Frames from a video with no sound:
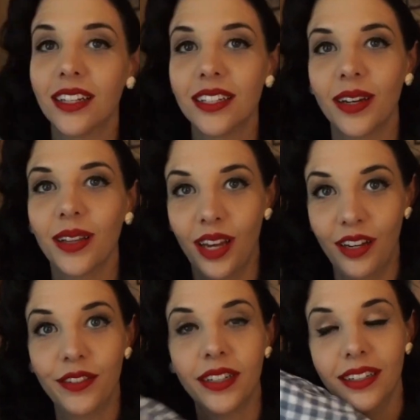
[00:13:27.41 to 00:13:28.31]
So I
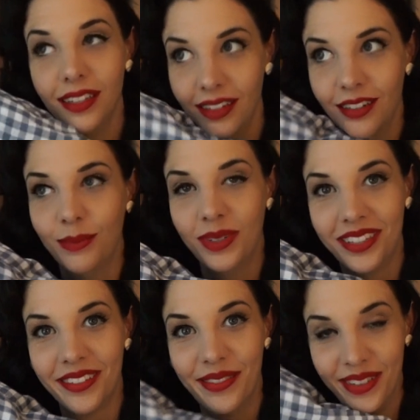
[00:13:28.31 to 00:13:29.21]
love gingham
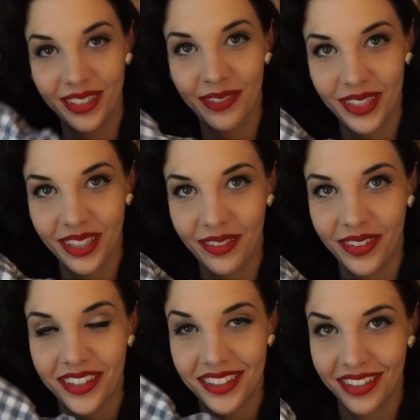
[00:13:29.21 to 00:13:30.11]
for the summertime. You're
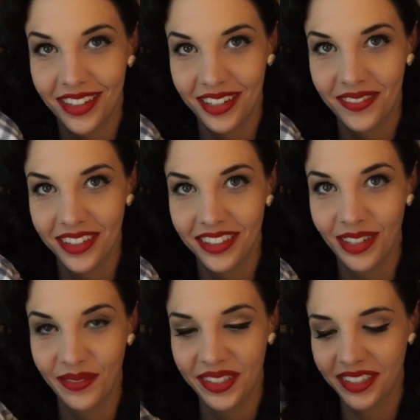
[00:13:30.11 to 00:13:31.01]
going to see a lot of this,
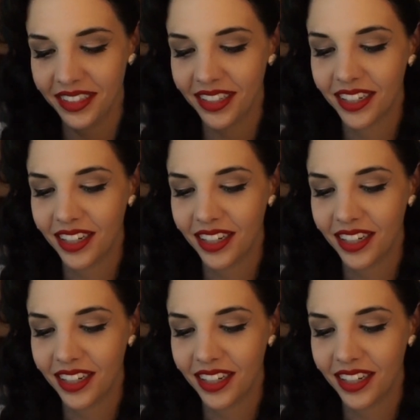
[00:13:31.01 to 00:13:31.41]
obviously.